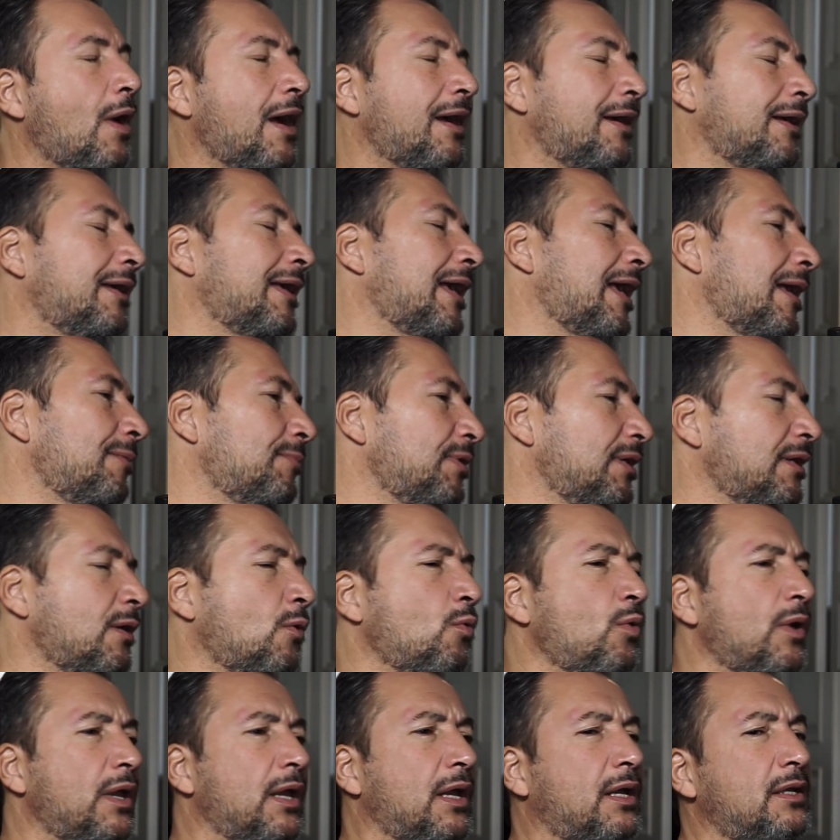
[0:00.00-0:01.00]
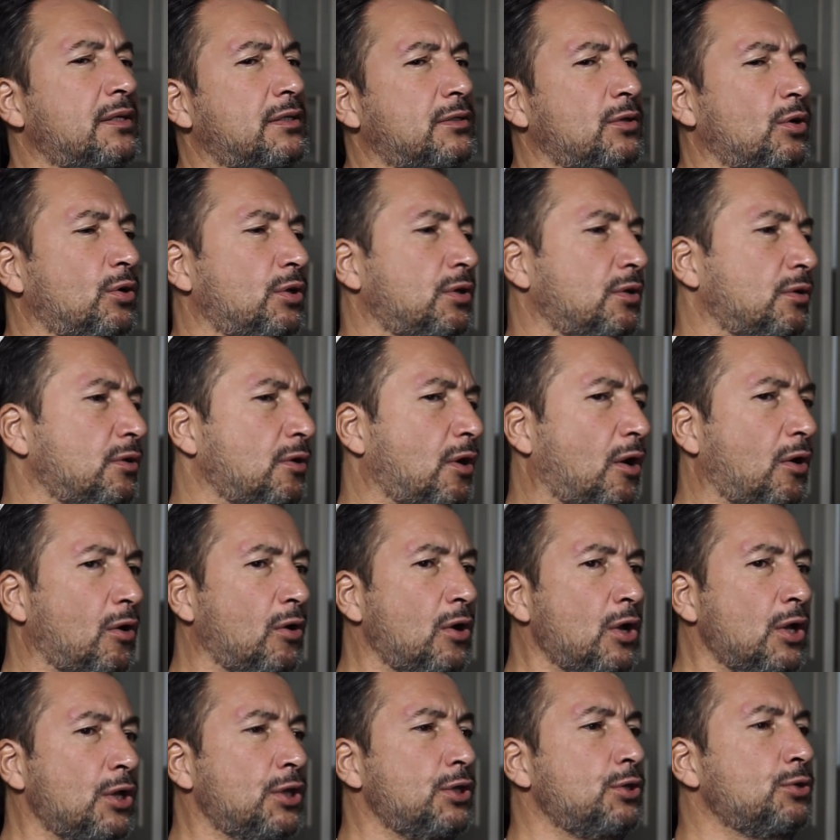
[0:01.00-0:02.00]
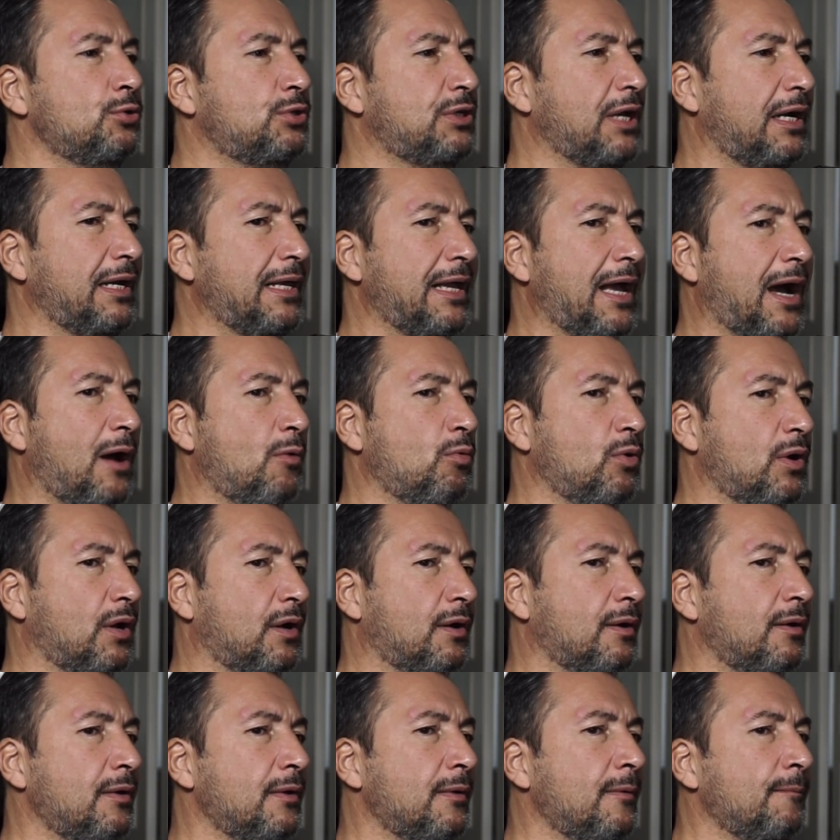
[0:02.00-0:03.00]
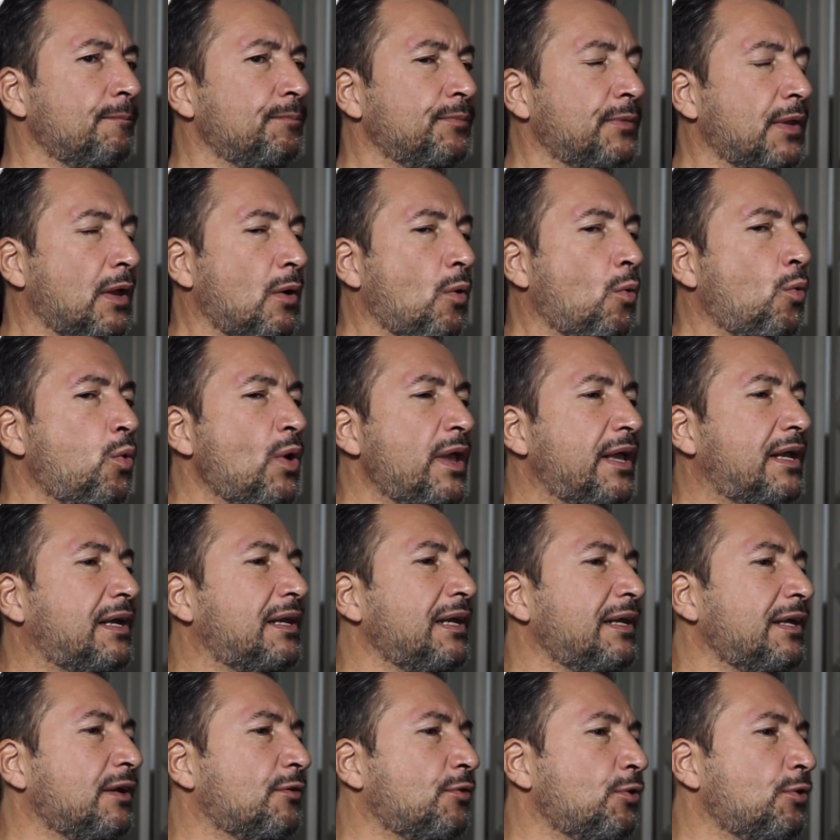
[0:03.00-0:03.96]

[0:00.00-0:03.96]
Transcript: One game in a week. So, usually our weekly